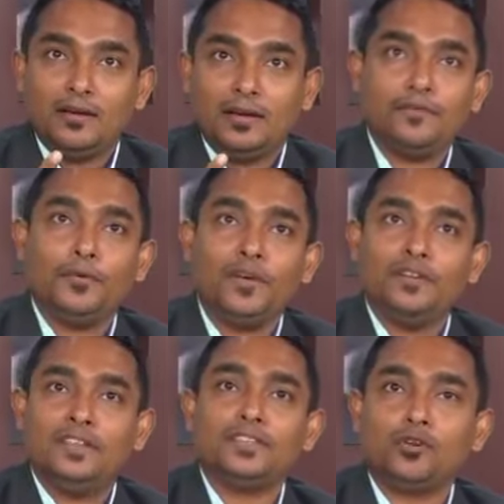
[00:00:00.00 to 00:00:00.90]
If you give
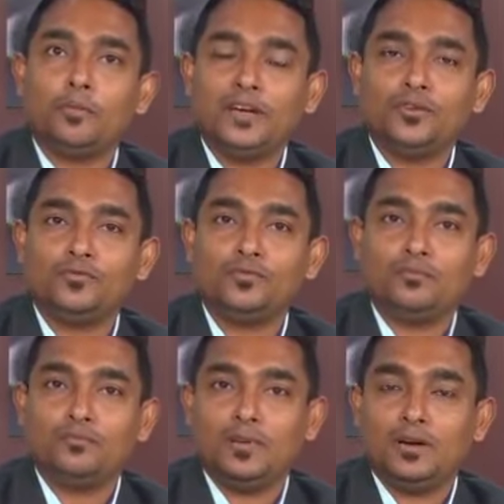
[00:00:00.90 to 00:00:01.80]
this topic to
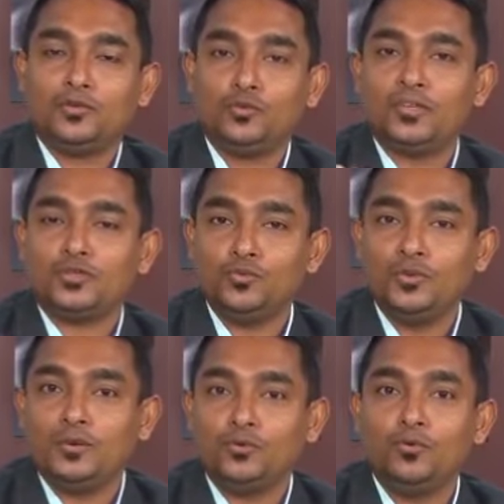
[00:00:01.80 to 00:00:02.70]
to a
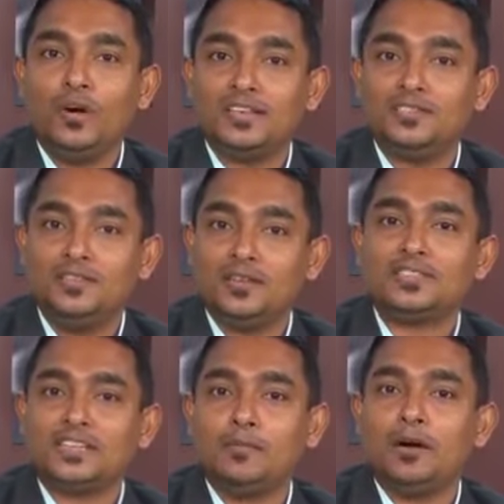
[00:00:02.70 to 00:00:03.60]
student who has
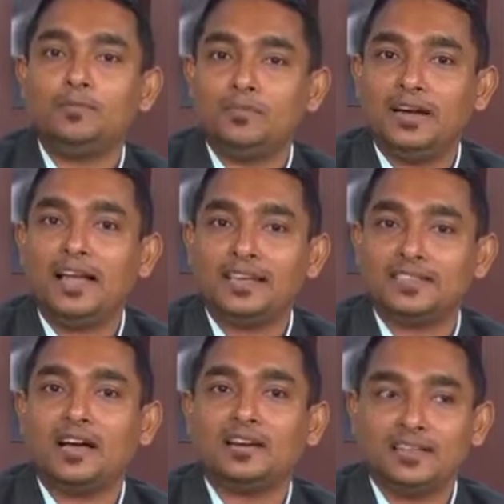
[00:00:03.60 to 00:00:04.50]
just come up and has
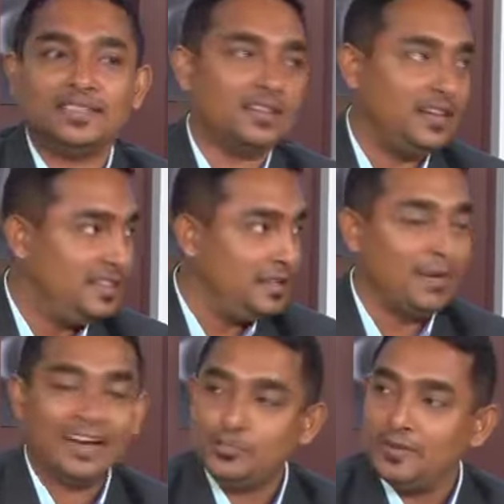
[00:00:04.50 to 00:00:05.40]
started studying the
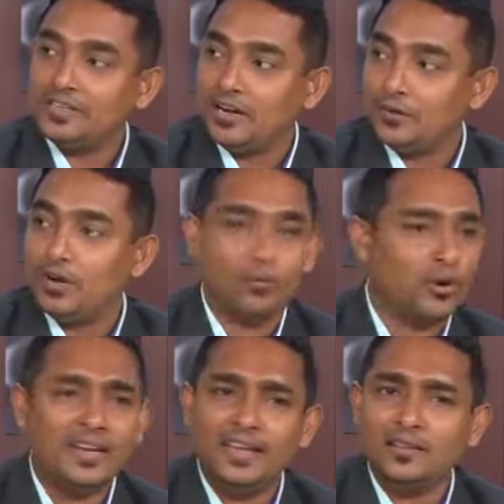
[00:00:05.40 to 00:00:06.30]
management curriculum or
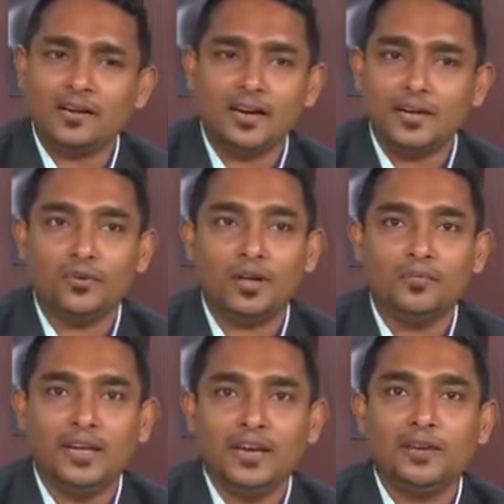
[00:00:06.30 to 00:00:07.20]
any other curriculum,
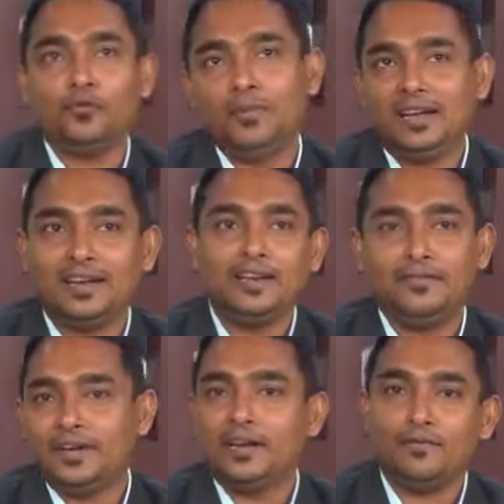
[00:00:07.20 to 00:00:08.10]
it would be little
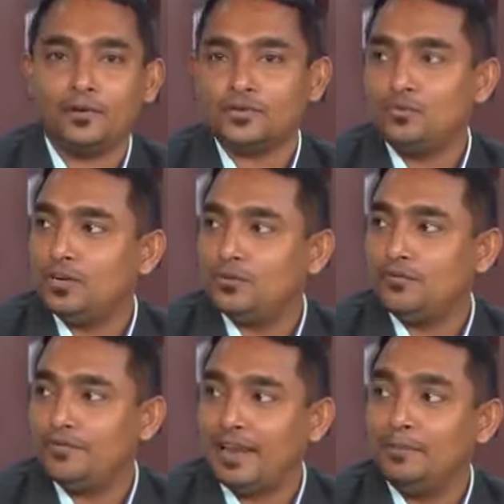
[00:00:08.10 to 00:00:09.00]
difficult for a student to
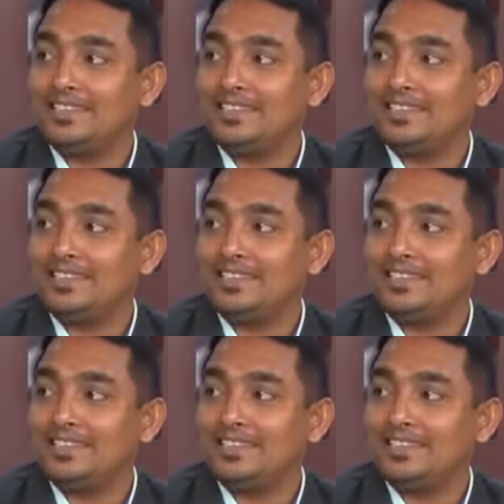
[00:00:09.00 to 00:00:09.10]
frame